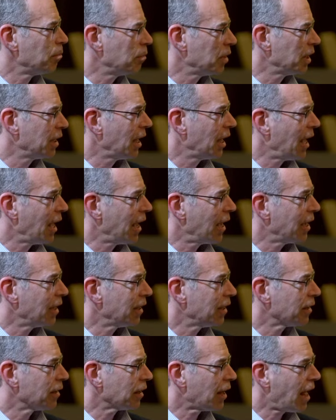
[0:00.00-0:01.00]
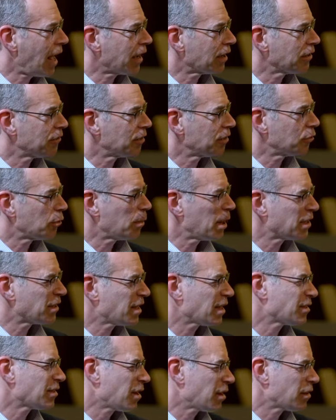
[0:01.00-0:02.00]
began and the lack of information,
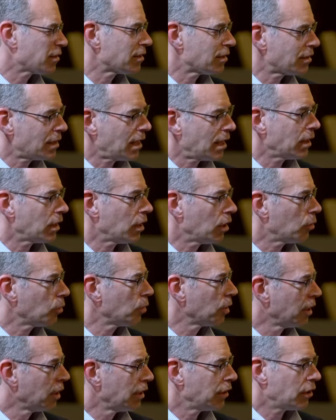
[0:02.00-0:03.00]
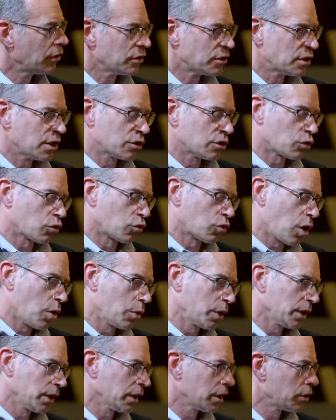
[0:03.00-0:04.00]
I started to say, there is this
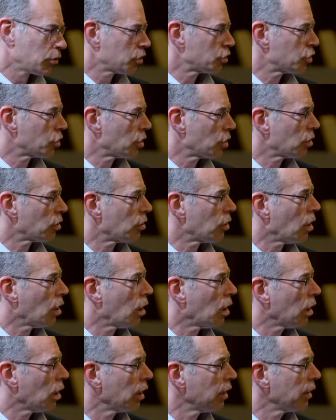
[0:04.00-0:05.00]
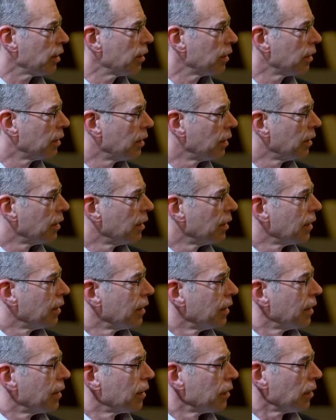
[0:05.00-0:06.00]
growing literature on
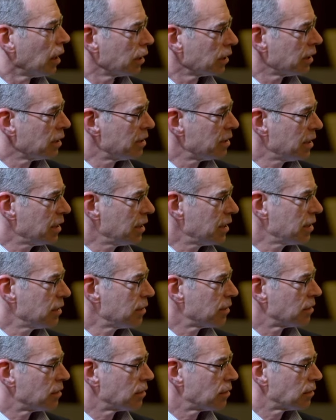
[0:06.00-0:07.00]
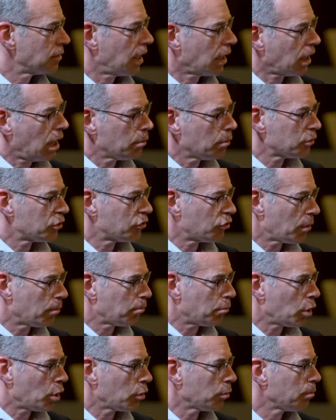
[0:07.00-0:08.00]
lung disease that comes from
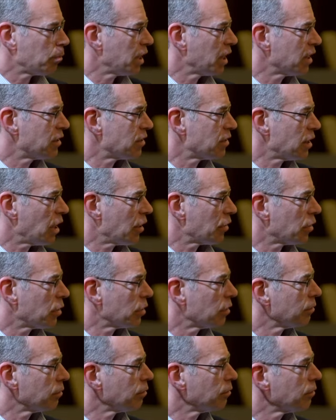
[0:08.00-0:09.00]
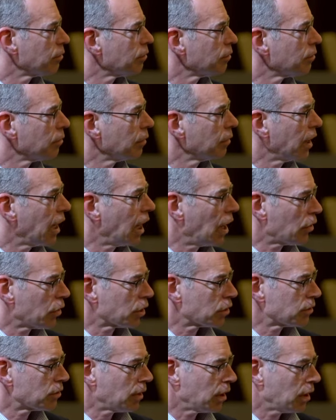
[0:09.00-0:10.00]
burn pits and other air
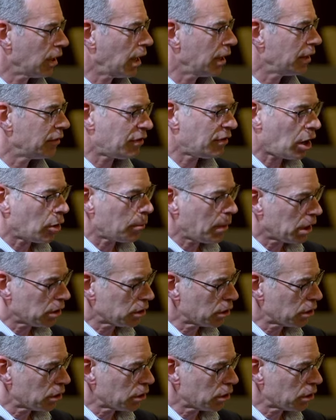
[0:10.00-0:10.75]
environmental